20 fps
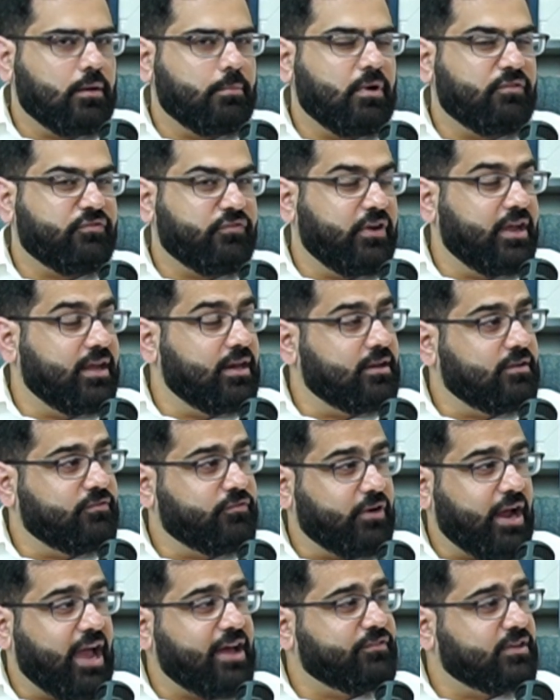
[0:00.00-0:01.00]
afraid
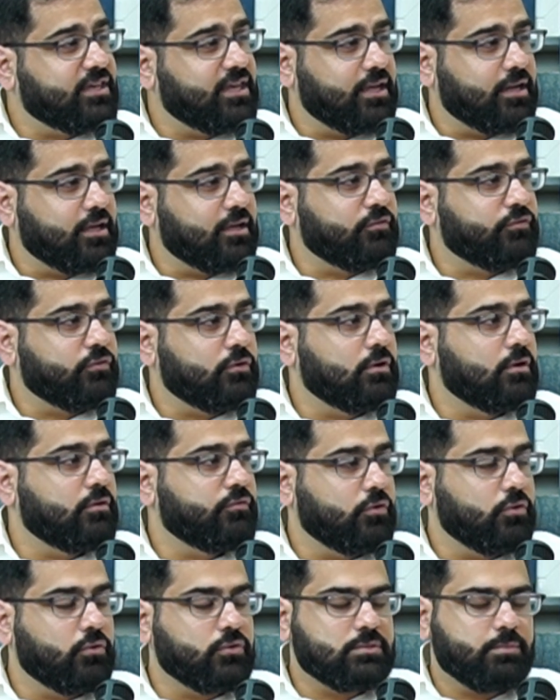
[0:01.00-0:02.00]
for advocating for
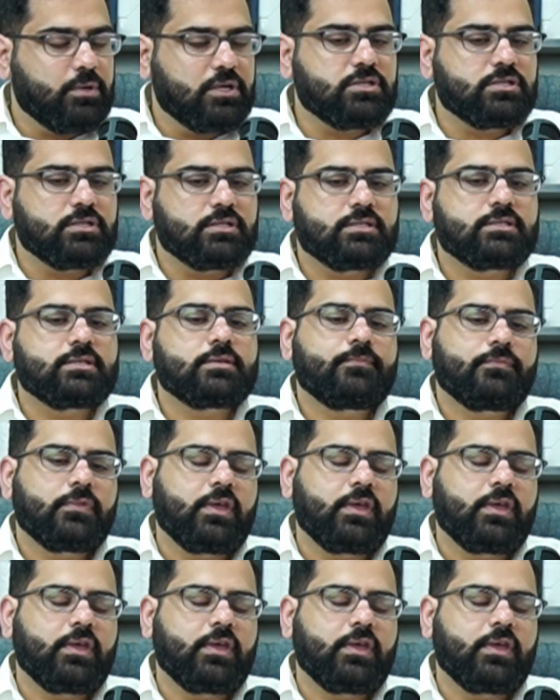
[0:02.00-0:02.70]
those patients.